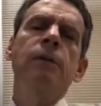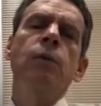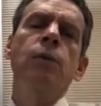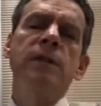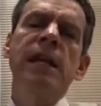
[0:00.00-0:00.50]

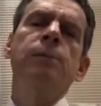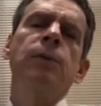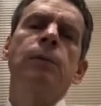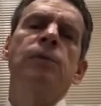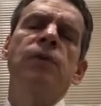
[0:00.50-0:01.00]
routine
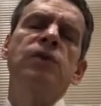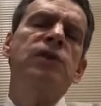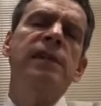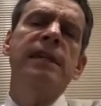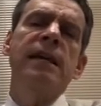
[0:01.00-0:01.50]

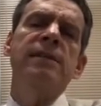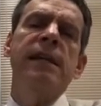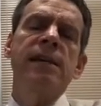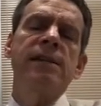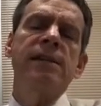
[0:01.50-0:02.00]
proficiency testing
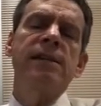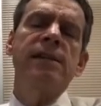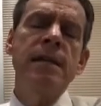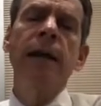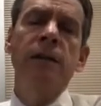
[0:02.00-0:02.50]
has
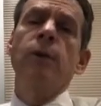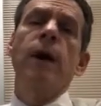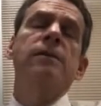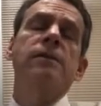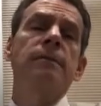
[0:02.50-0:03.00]
not
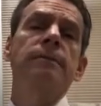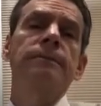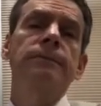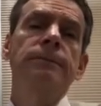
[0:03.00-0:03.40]
addressed.